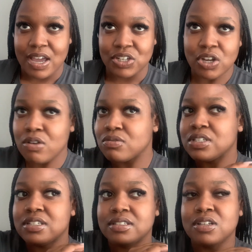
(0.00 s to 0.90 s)
Don't
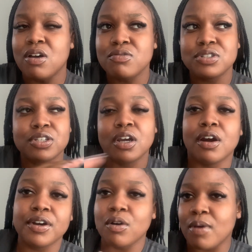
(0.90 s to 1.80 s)

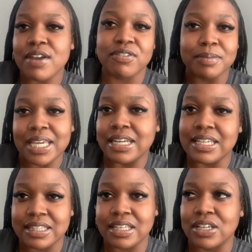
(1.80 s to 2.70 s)
scurry away from
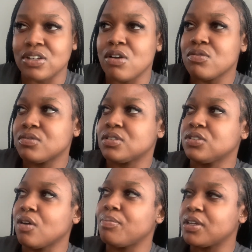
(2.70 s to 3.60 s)
anything.
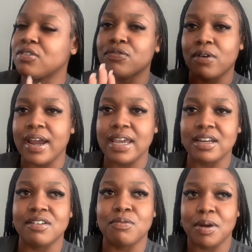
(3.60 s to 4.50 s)
Don't be afraid
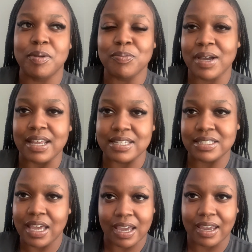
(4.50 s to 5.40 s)
of what people got to
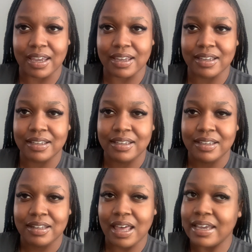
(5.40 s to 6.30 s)
say.
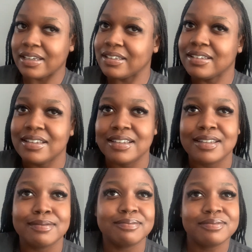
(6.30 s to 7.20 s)
Like,
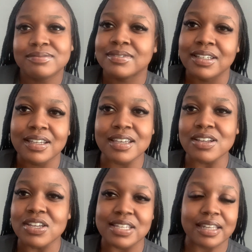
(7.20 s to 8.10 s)
at
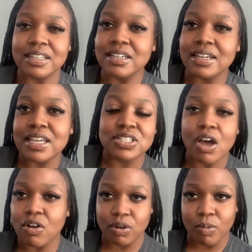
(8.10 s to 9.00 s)
the end of the day, it's
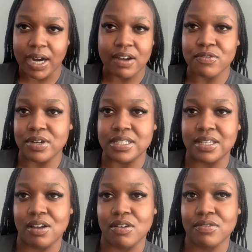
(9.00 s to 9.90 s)
all going to work out for
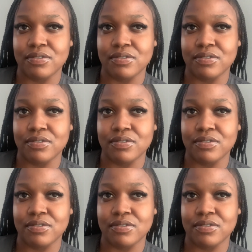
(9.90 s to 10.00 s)
itself.